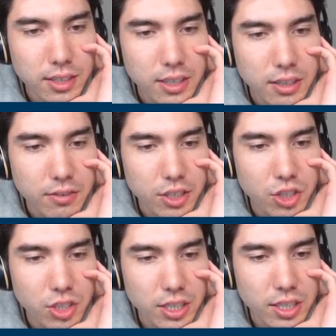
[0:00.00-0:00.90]

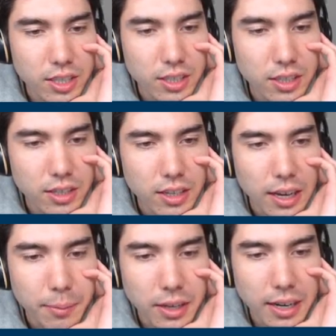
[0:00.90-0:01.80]
Eventually,
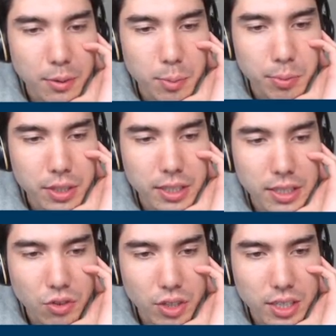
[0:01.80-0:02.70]
I mean, I would play like
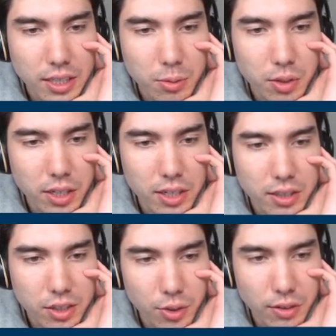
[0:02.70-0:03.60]
rook
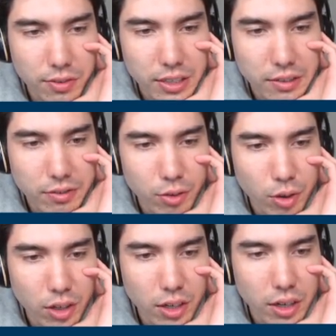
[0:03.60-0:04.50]
e1, going for
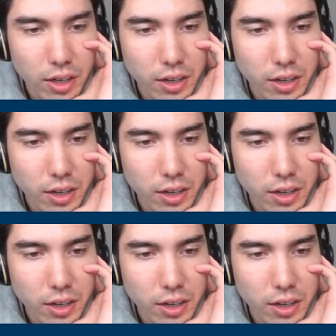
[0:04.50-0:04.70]
e4,